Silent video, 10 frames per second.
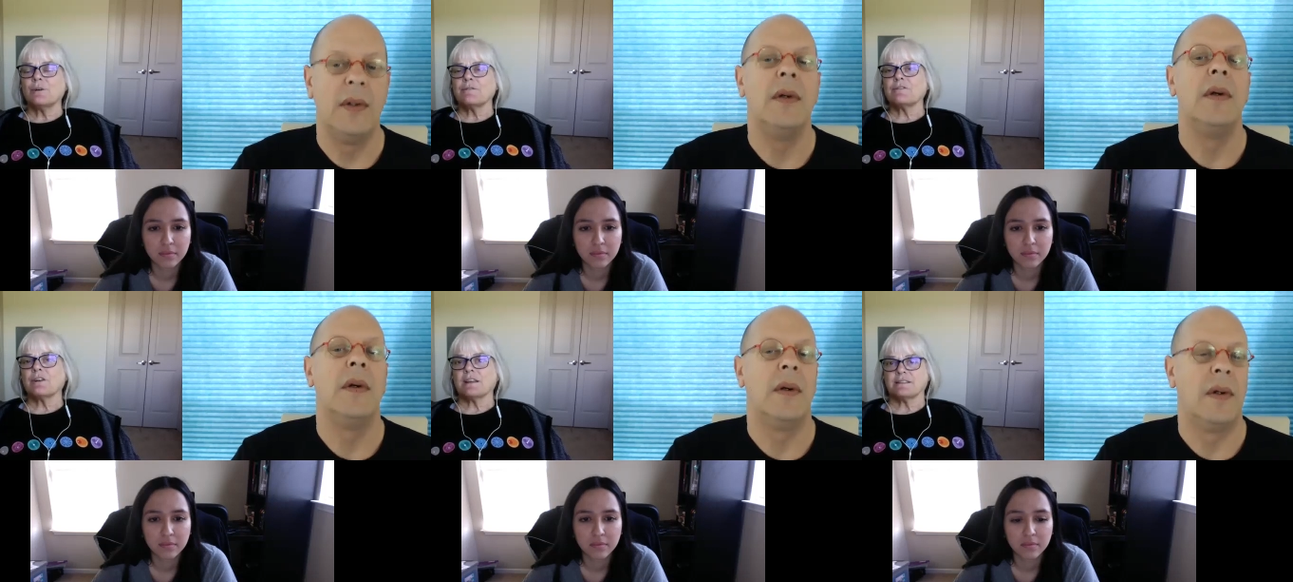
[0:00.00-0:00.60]

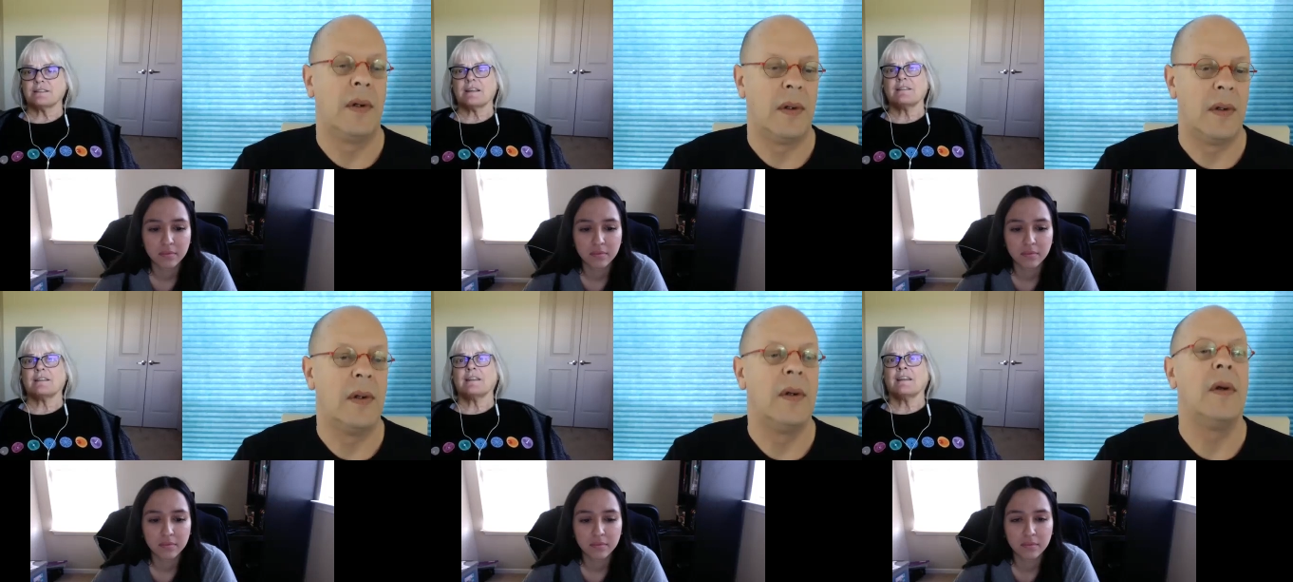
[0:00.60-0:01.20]
Speaker 1: Whoever has
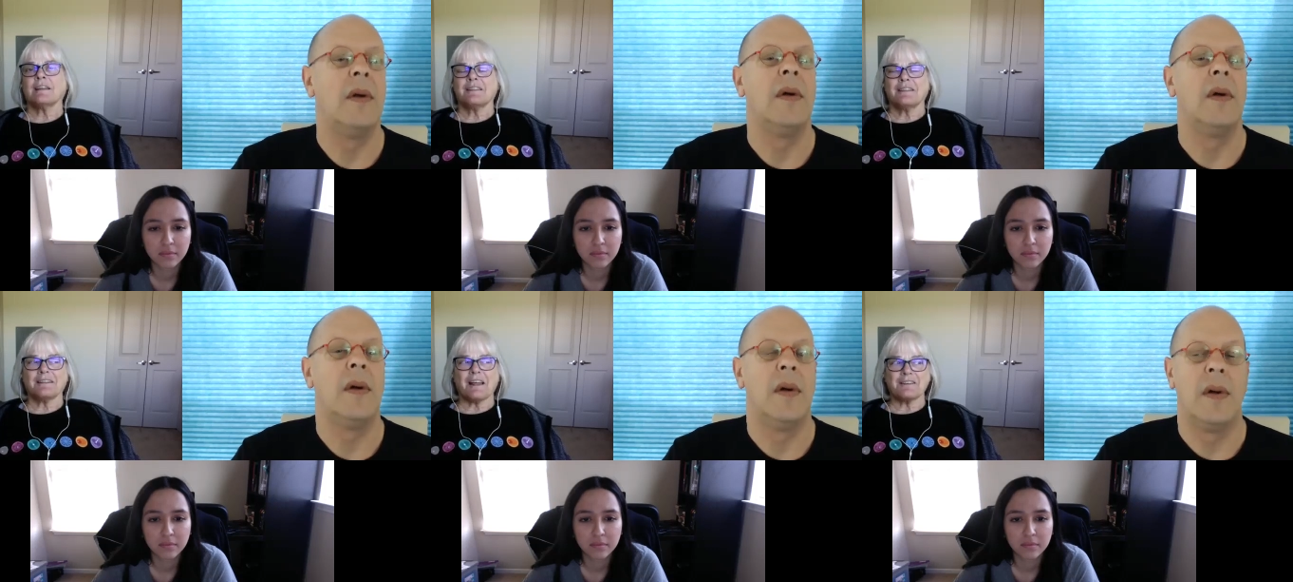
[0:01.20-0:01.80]
sent
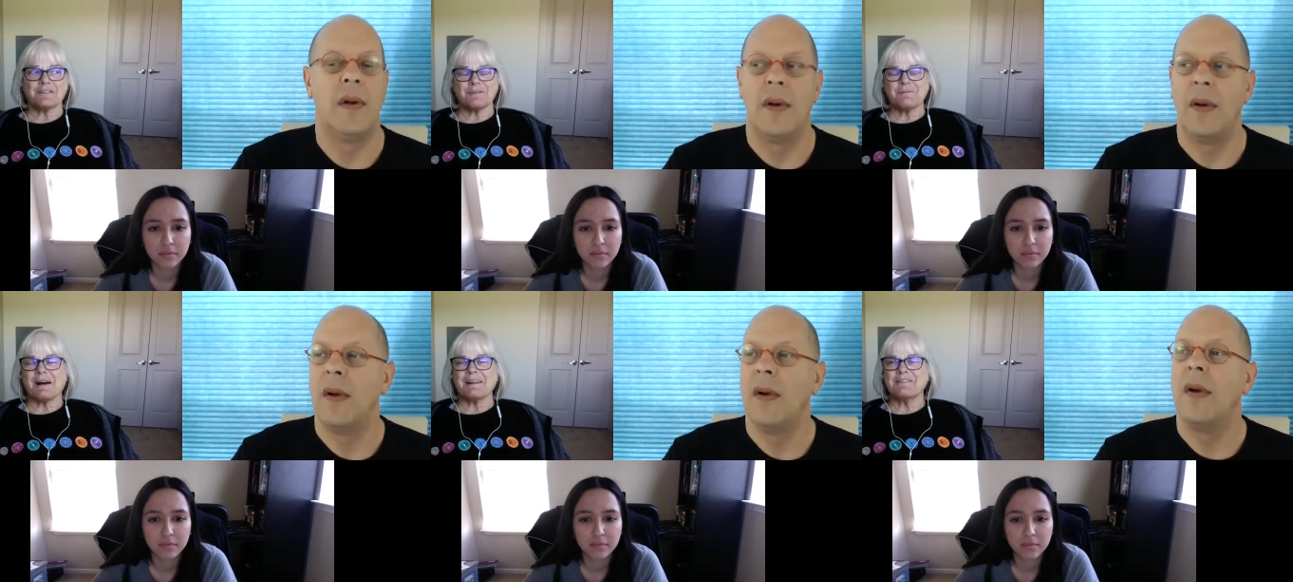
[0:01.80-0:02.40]
the last
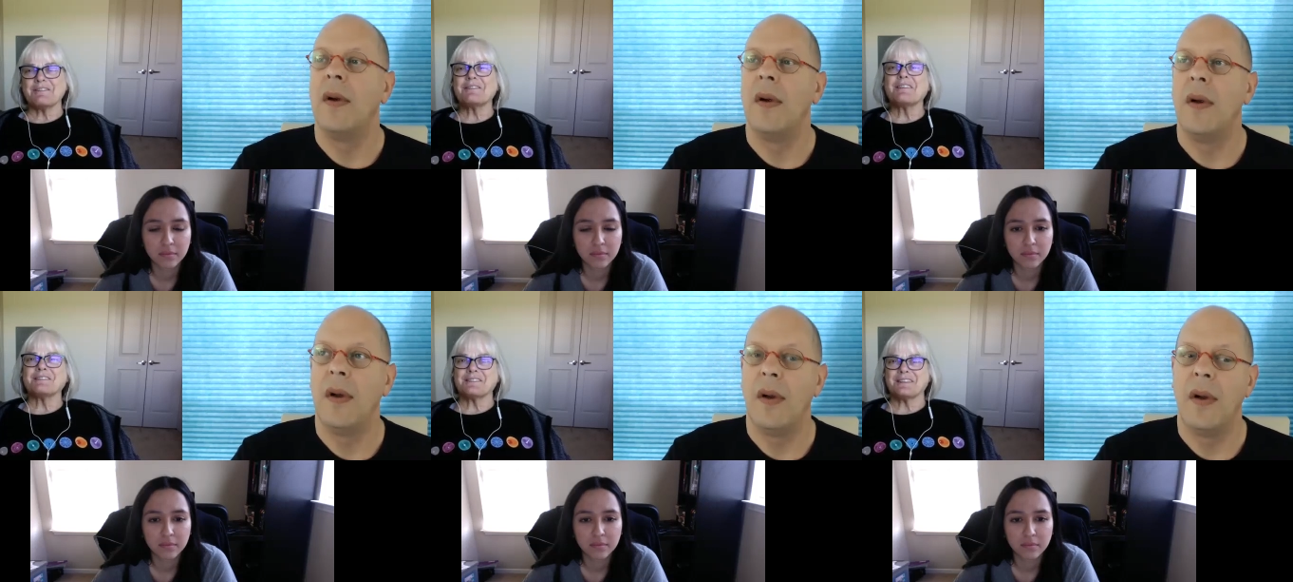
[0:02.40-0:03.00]
reminder,
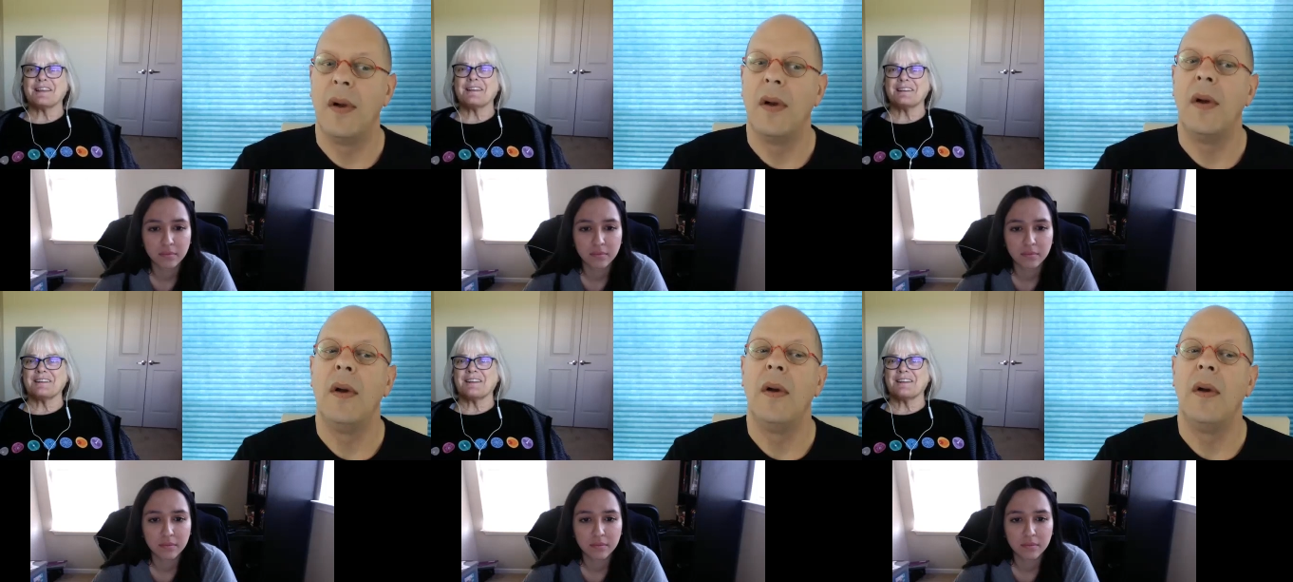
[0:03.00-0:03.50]
they'll send,